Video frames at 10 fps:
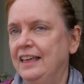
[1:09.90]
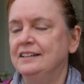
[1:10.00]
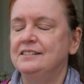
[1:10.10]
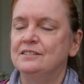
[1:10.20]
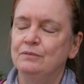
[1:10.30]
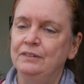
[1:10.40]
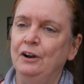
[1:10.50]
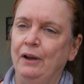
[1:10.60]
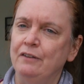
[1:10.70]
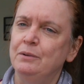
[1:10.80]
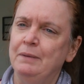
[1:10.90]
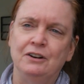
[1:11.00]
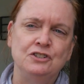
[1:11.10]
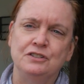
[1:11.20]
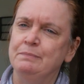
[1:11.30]
that's, you know, every
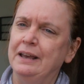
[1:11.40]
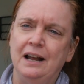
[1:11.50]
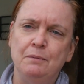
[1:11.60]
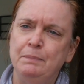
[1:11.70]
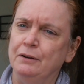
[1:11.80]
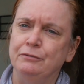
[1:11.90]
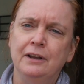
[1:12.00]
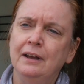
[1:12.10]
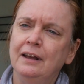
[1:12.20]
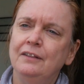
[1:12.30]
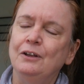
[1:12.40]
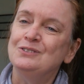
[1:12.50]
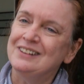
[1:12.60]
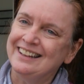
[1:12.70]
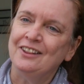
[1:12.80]
marriage is made up of
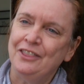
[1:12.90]
those little